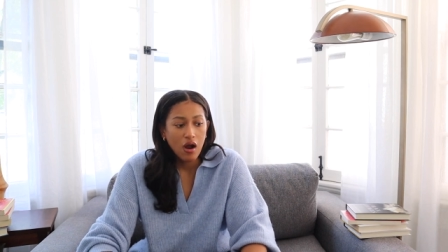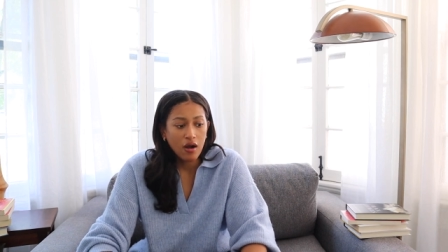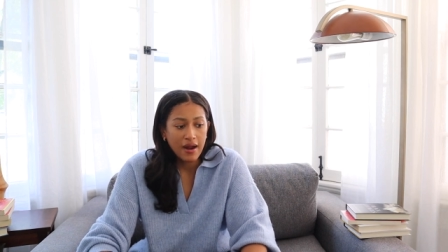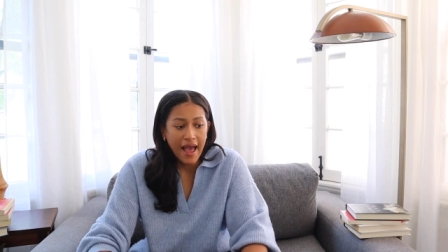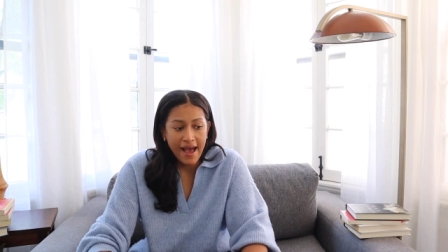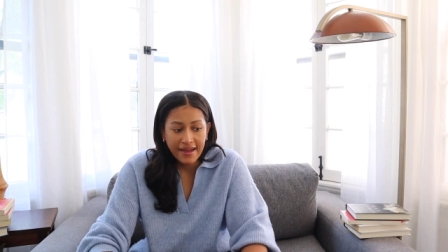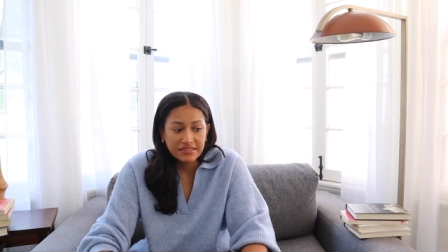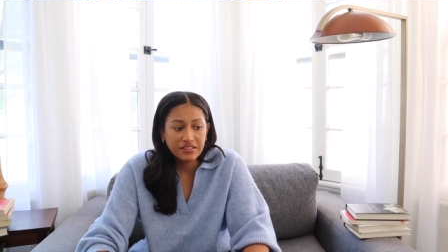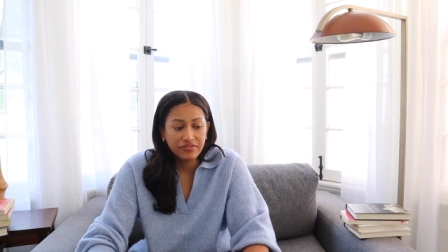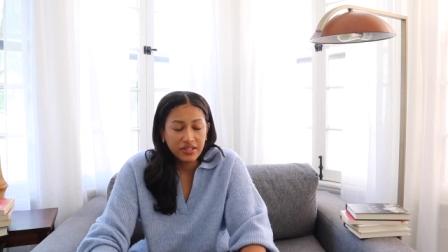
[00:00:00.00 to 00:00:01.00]
are
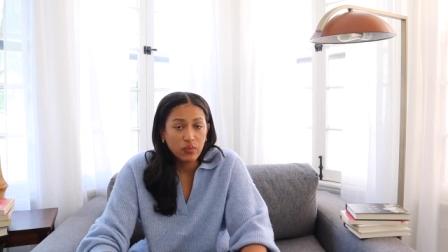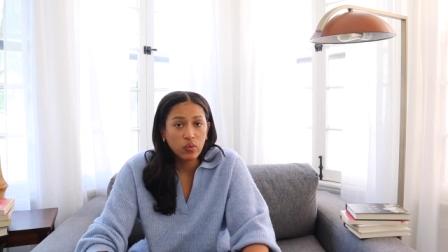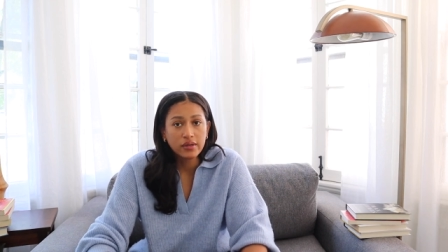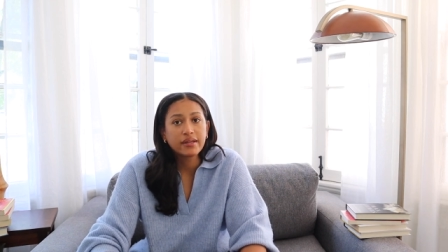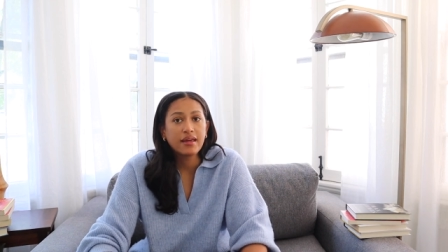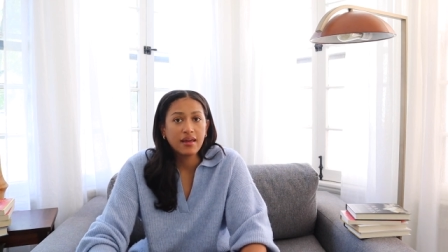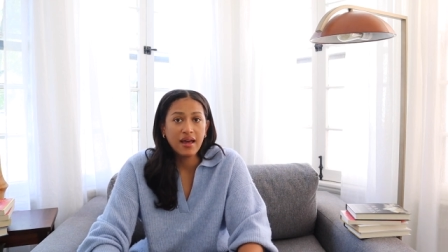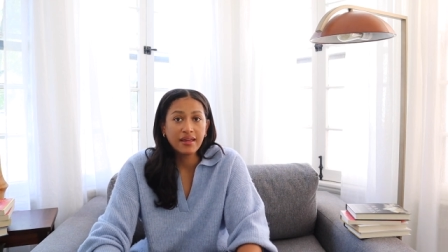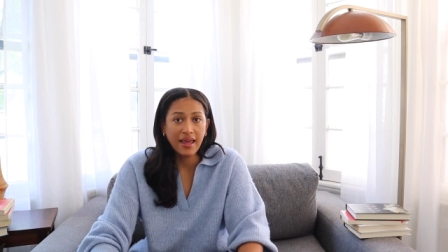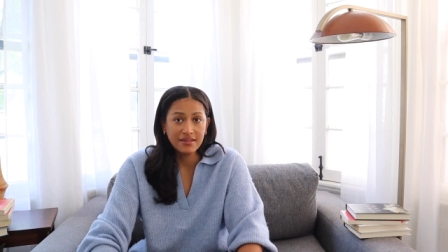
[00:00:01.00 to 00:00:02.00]
actively working
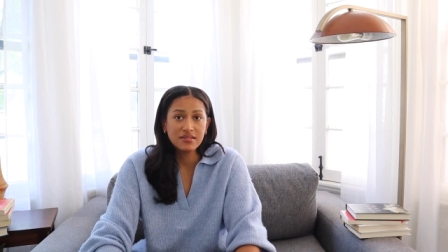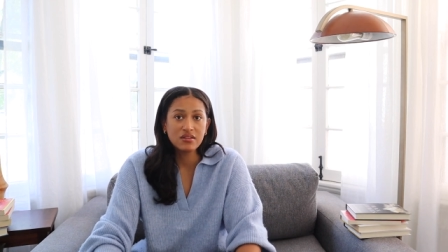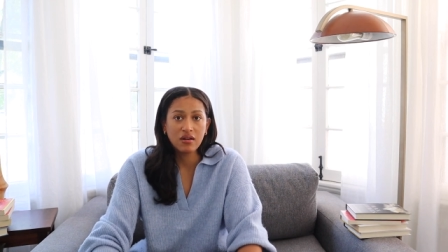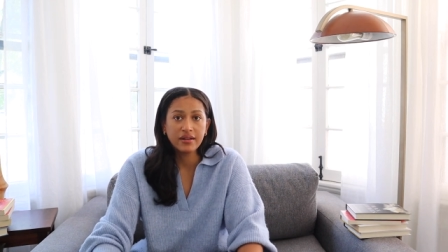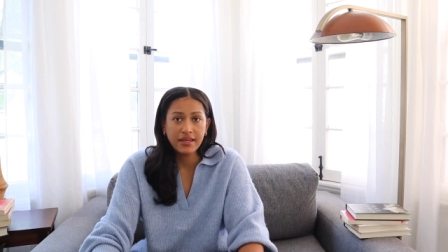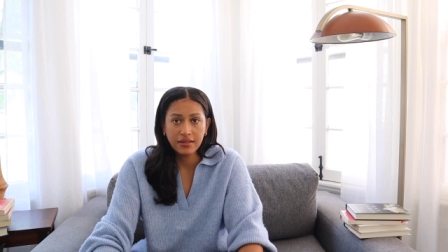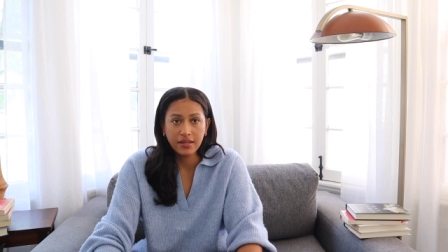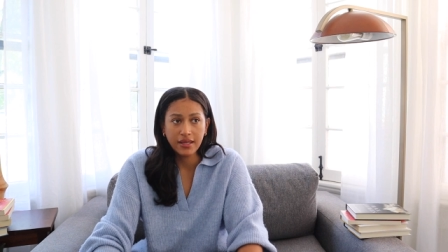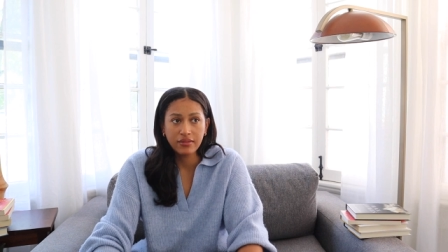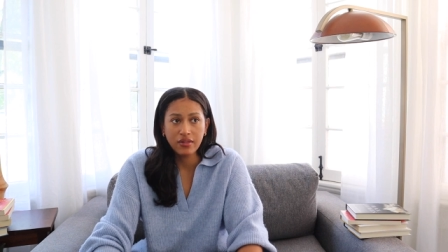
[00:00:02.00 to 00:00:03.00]
against our healing,